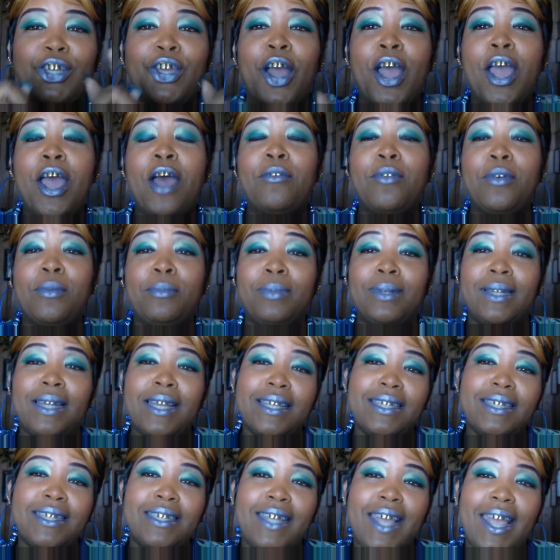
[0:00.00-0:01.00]
y'all have a
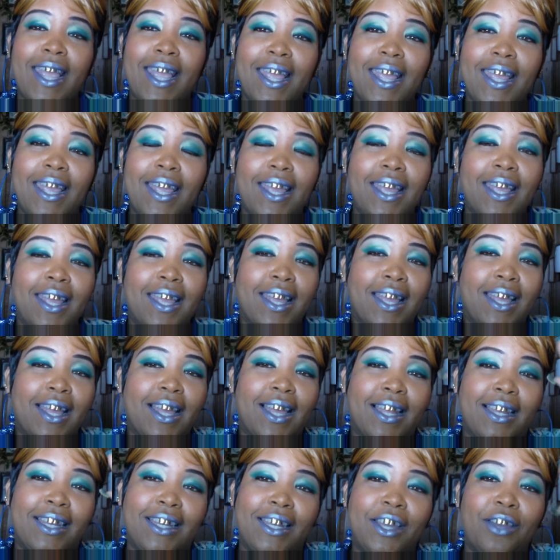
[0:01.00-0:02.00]
blessed day
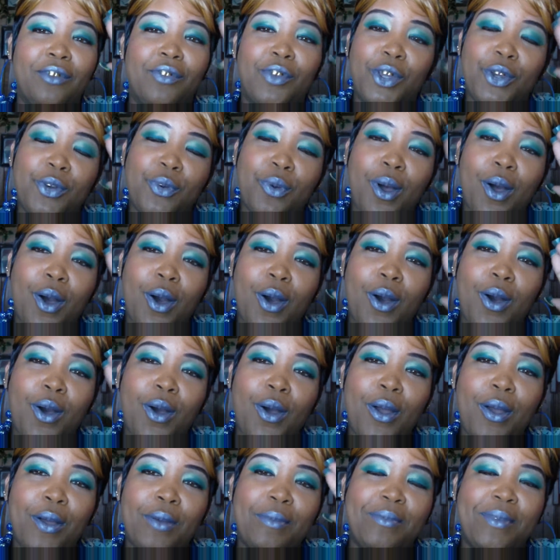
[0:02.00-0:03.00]
love you
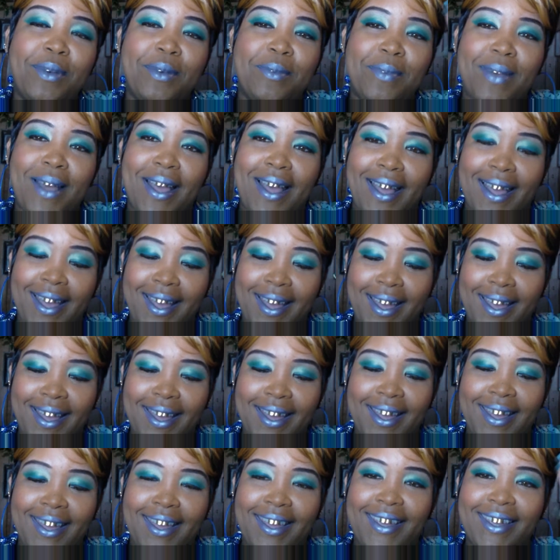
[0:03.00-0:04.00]
all bye
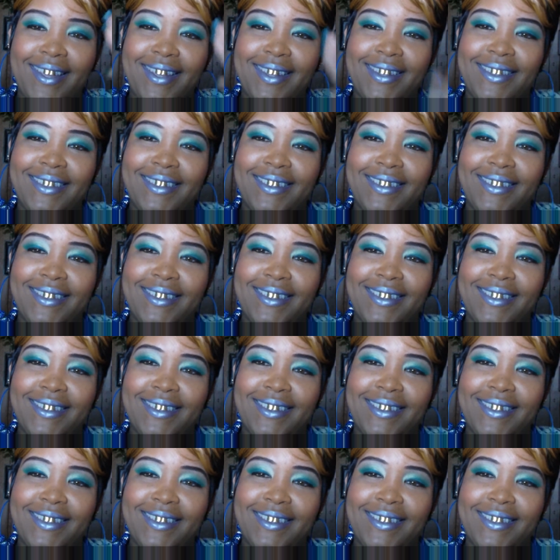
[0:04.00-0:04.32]
bye